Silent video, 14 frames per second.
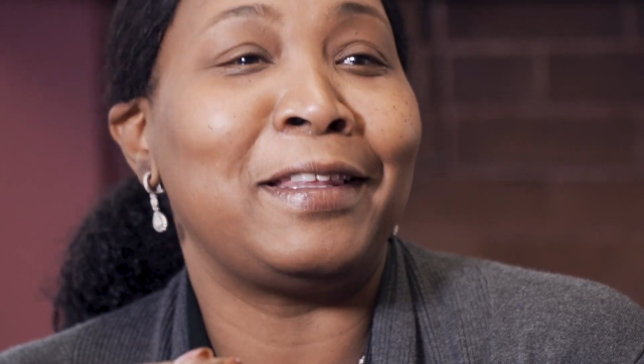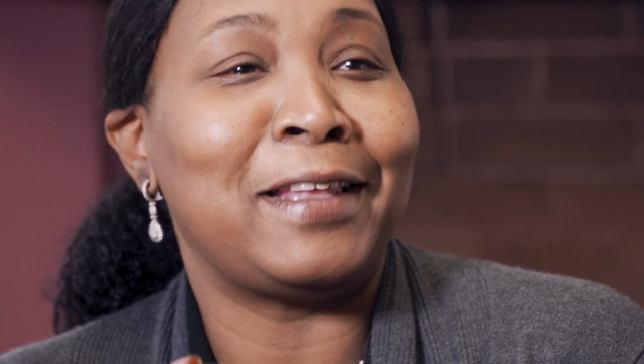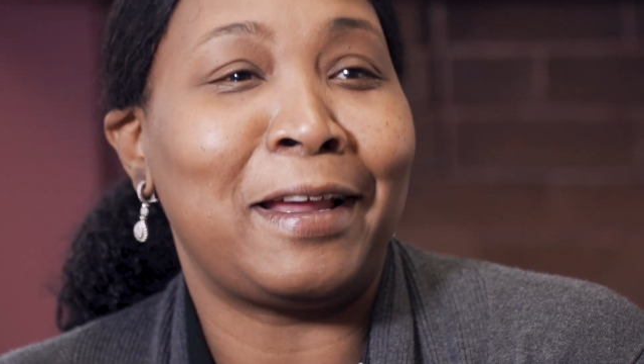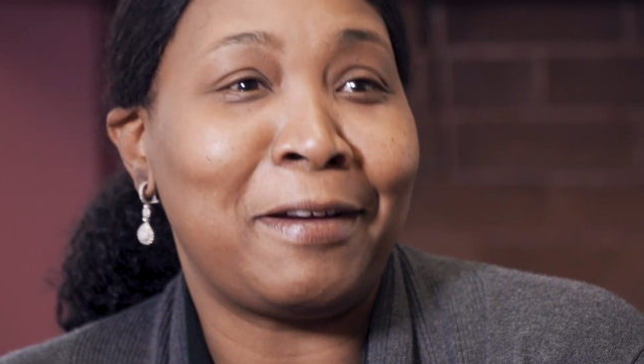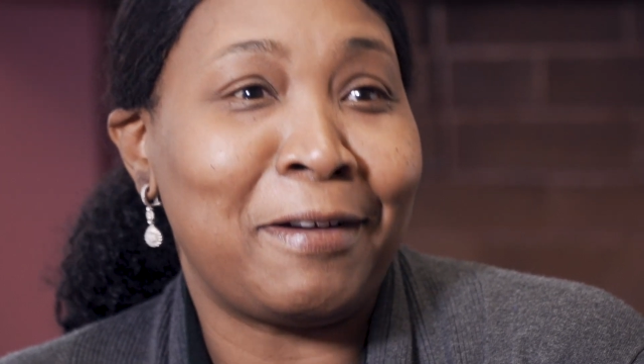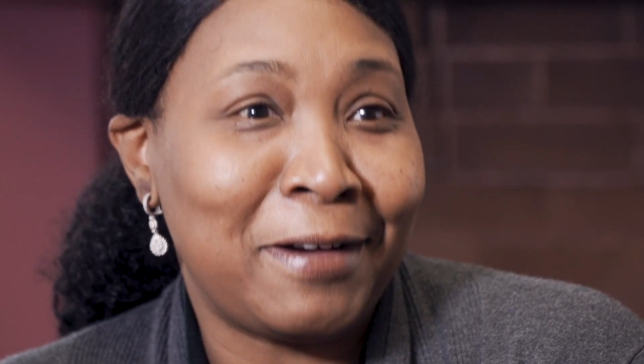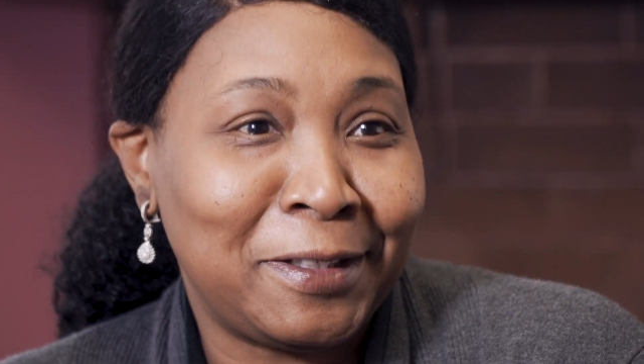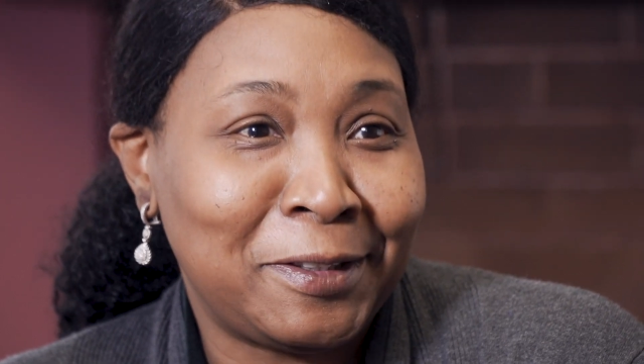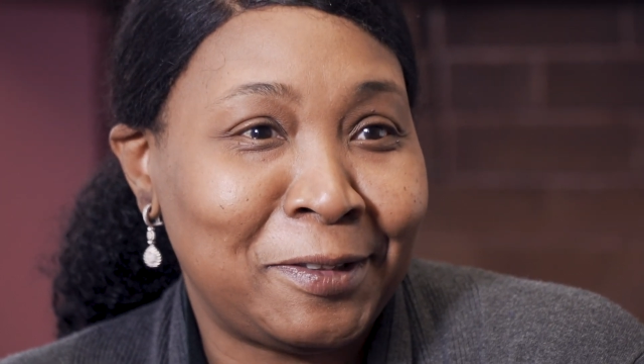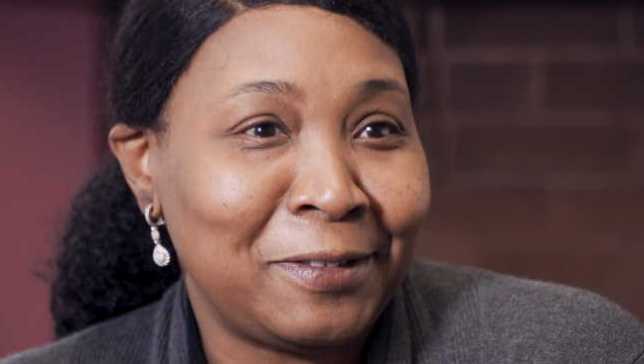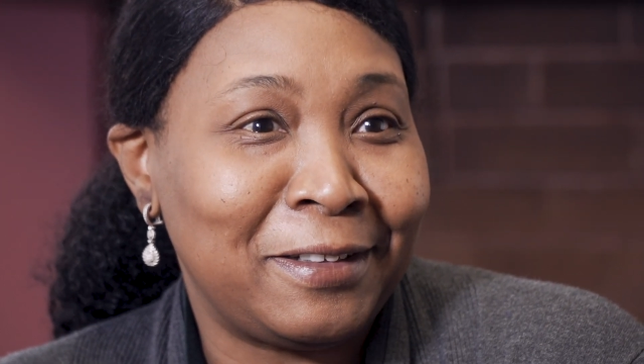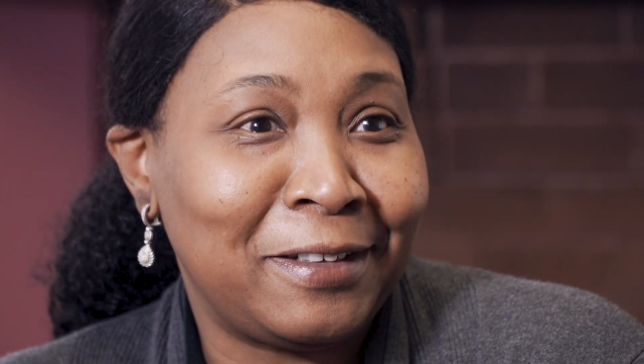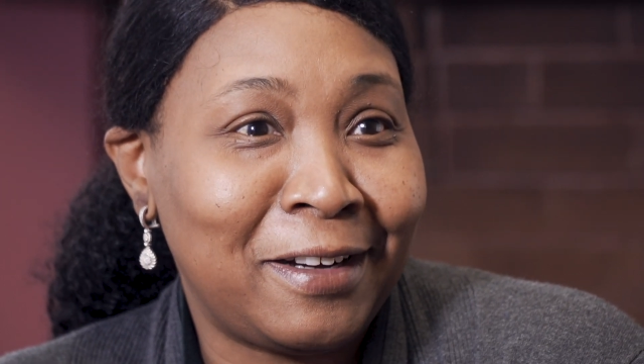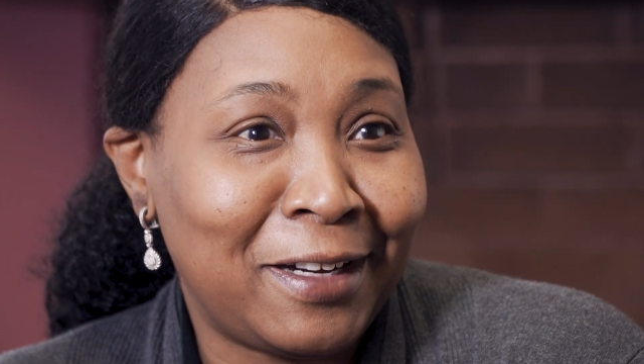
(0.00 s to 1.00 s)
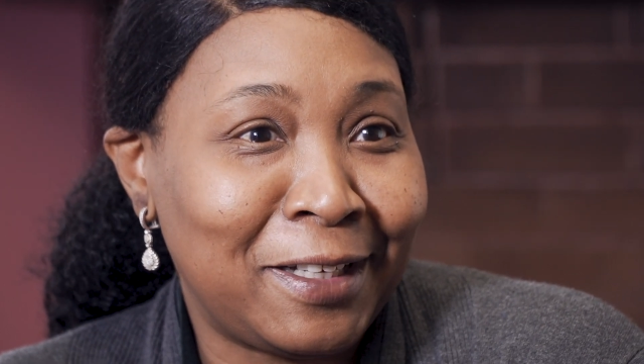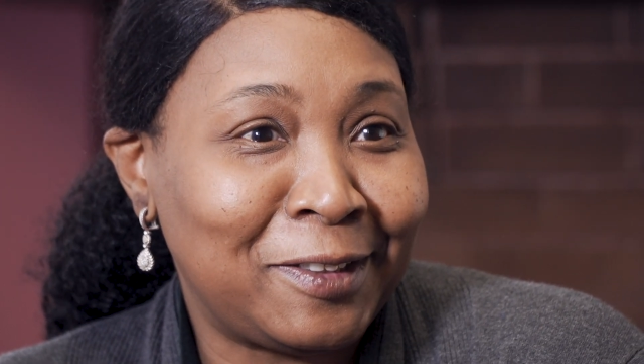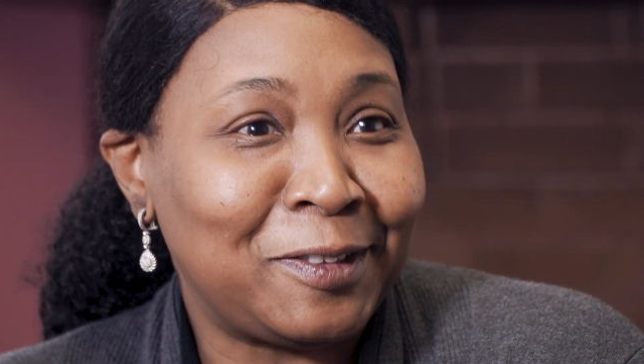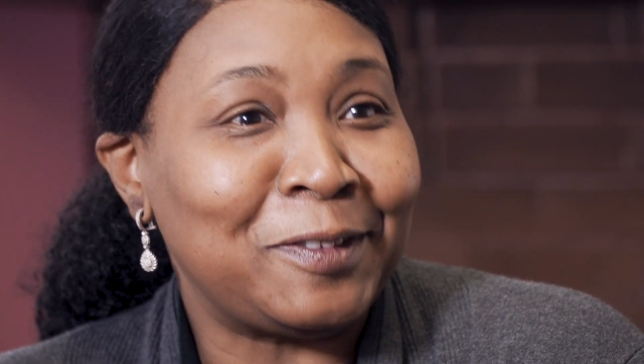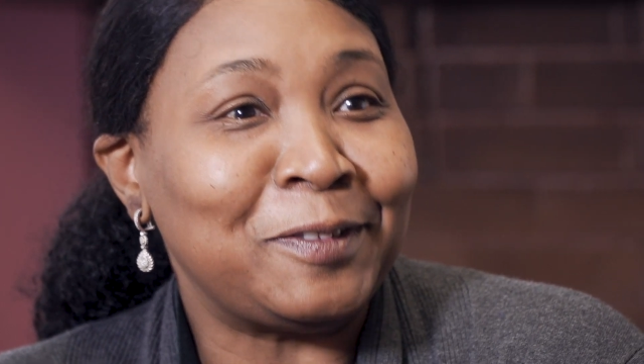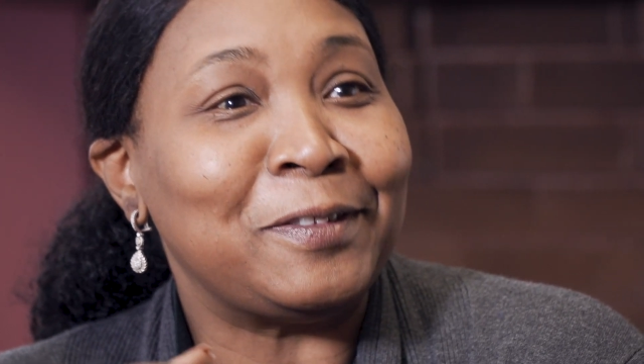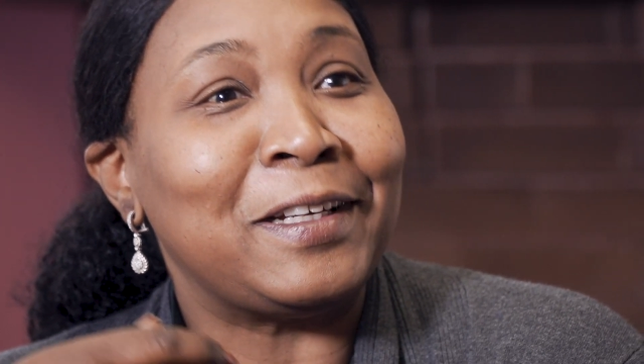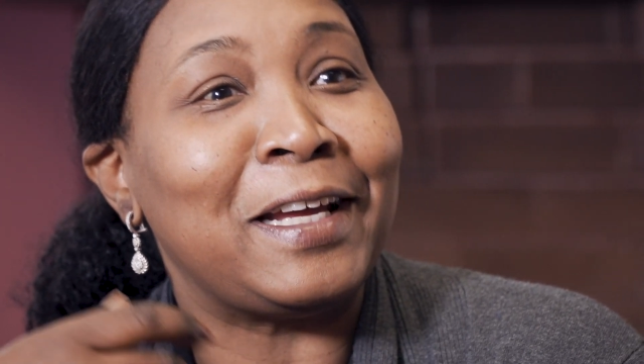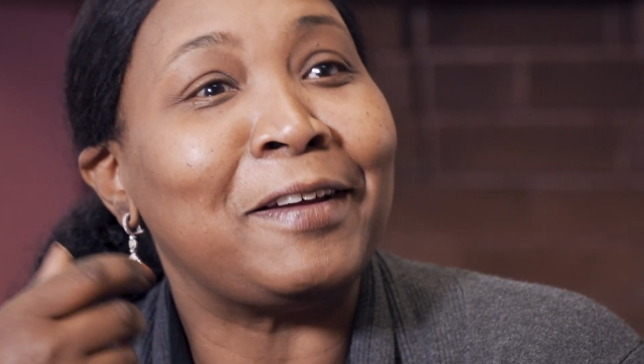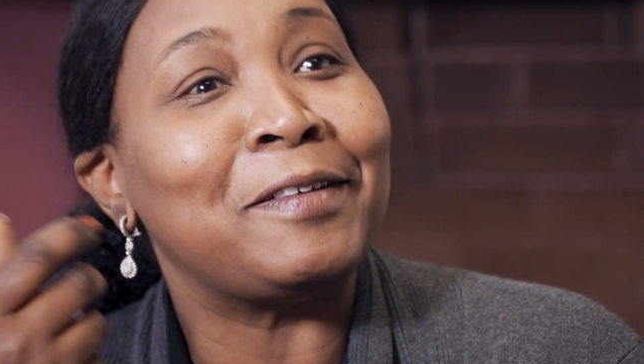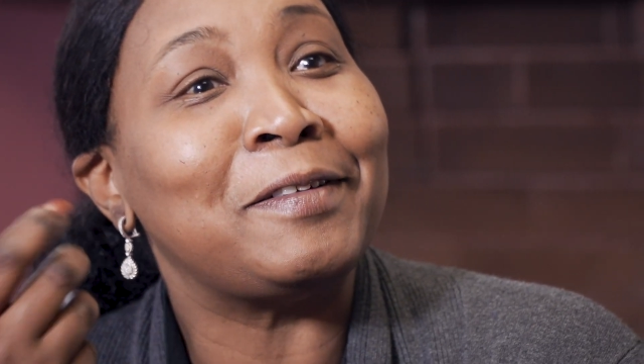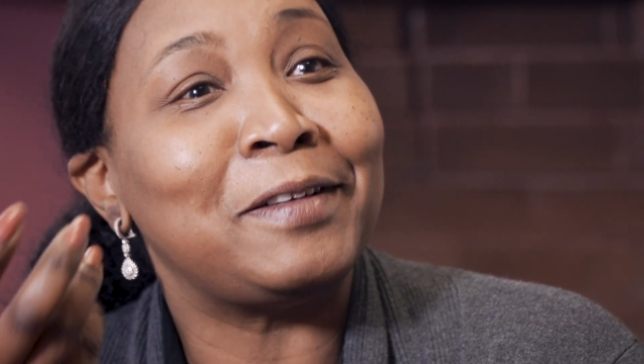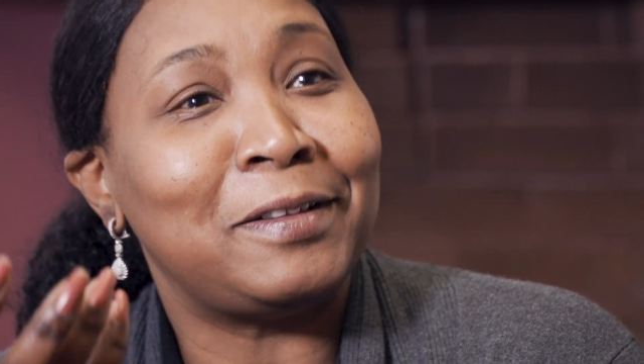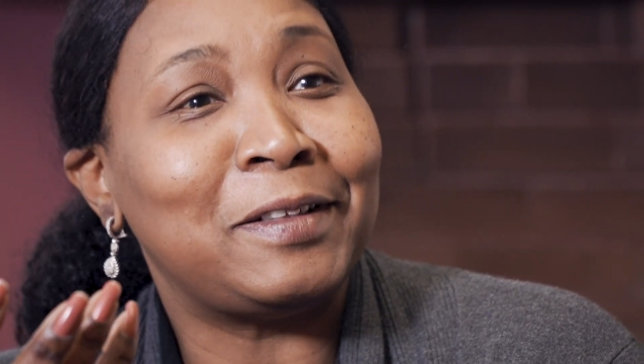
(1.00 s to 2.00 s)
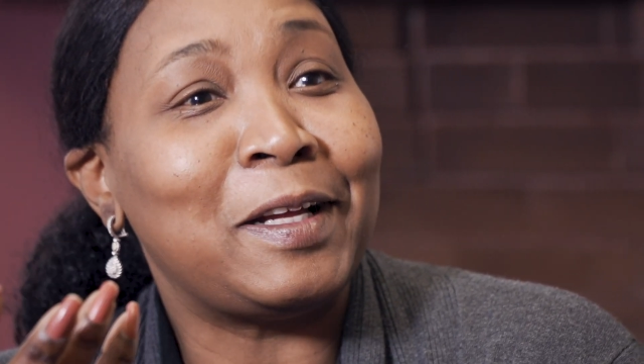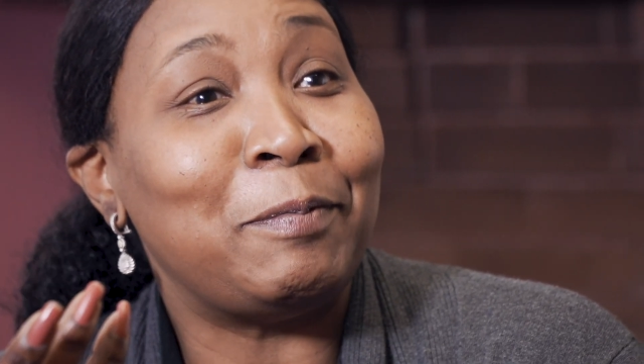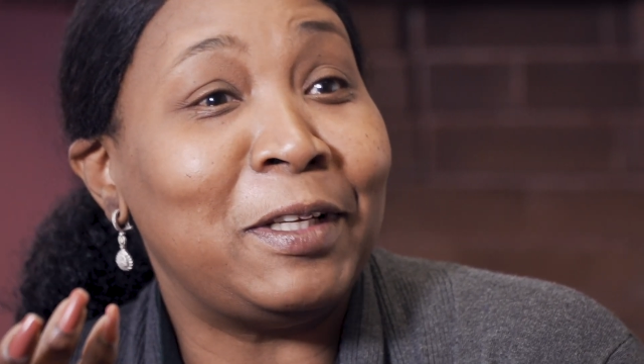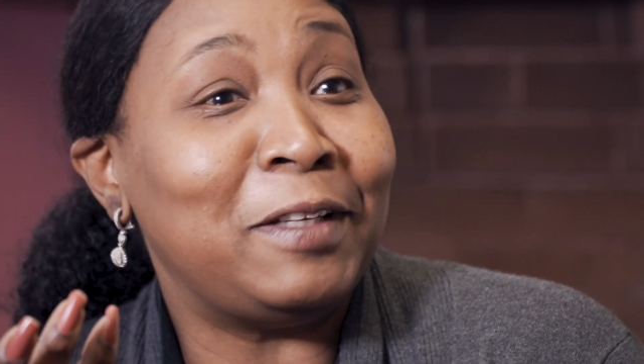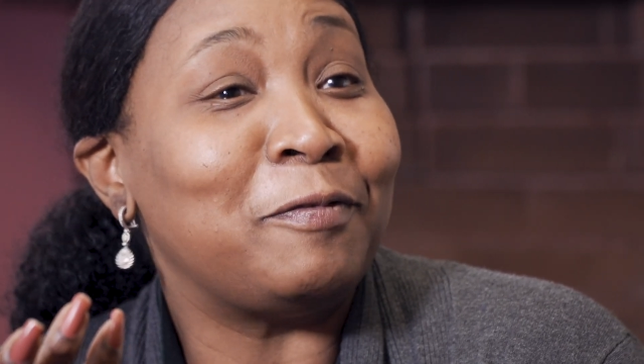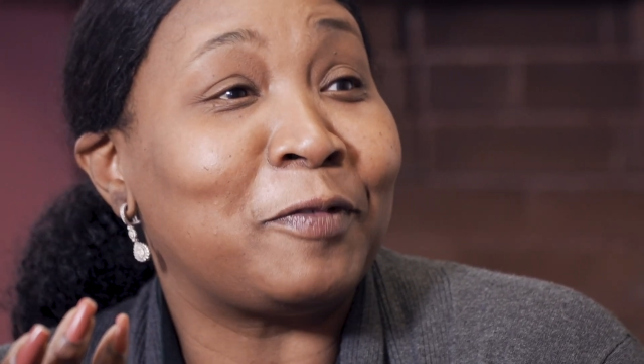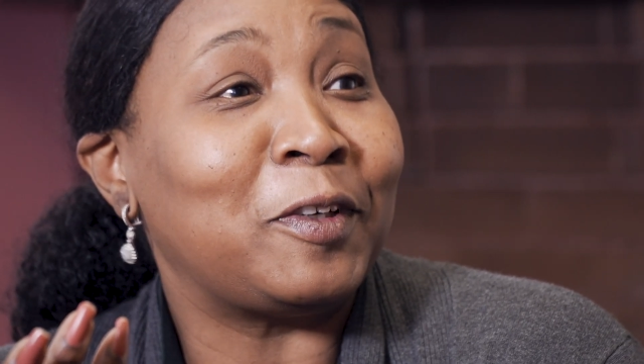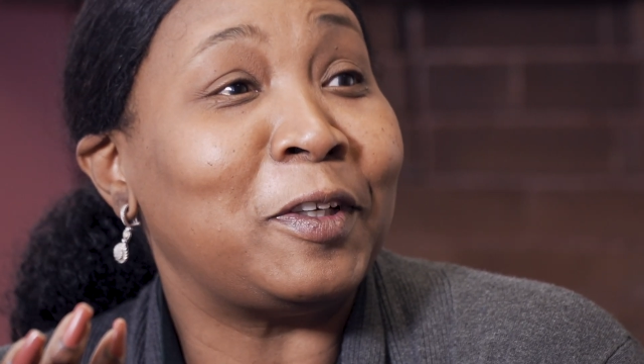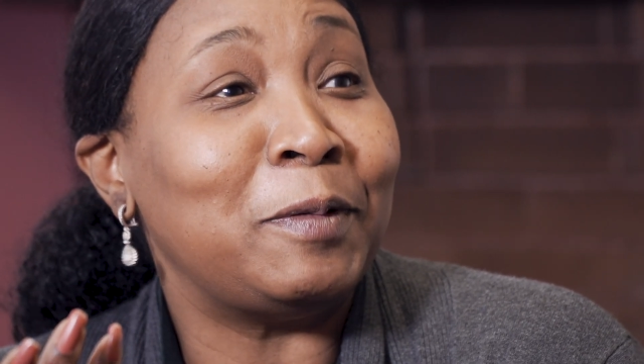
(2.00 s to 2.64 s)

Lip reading: that hard to God for